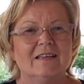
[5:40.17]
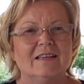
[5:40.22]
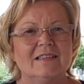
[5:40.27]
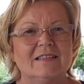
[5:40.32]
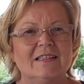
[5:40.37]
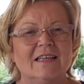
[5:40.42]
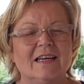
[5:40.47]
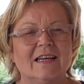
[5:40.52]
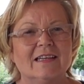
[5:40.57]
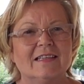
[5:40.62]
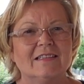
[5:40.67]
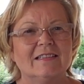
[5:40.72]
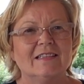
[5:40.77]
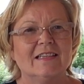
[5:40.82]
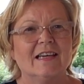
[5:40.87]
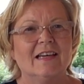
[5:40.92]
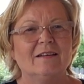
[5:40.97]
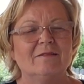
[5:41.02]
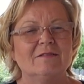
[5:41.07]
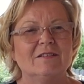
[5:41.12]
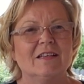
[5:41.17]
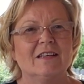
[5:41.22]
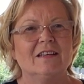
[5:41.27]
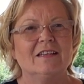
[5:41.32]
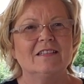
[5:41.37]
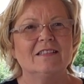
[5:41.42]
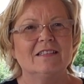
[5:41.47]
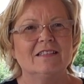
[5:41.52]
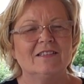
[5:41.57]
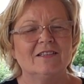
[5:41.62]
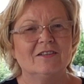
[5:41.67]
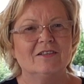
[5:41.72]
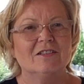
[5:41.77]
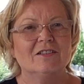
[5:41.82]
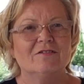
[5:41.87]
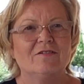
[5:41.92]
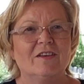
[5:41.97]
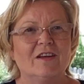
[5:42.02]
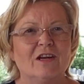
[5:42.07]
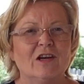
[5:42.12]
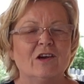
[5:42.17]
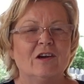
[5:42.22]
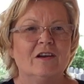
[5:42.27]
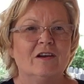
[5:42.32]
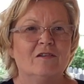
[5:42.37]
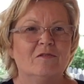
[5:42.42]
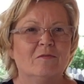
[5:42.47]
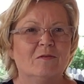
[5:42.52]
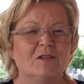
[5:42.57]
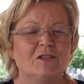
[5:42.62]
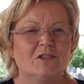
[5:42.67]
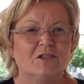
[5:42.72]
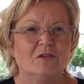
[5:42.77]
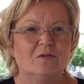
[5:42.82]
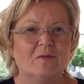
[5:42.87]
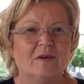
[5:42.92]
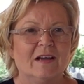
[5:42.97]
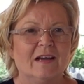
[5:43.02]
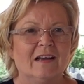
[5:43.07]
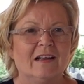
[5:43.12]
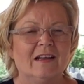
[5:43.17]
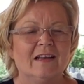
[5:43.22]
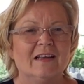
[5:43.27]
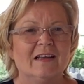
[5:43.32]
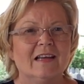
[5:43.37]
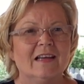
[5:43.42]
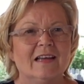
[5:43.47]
and taking time to listen to this video, and I wish you well